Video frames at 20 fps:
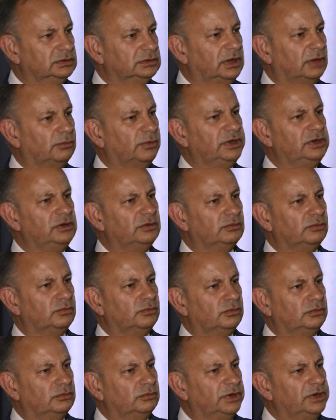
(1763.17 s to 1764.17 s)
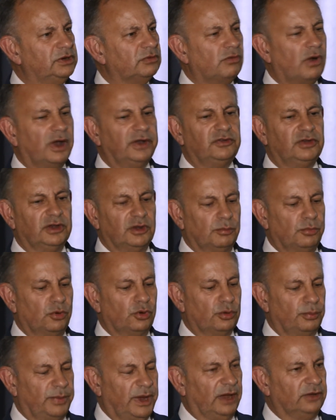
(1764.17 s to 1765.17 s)
Now, when, you, when you're writing a
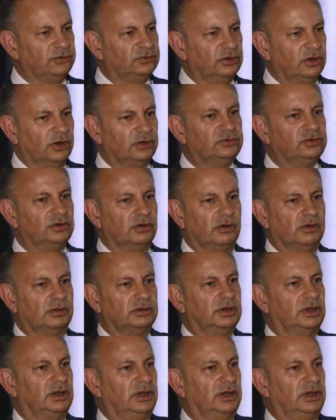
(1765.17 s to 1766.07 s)
book about Churchill,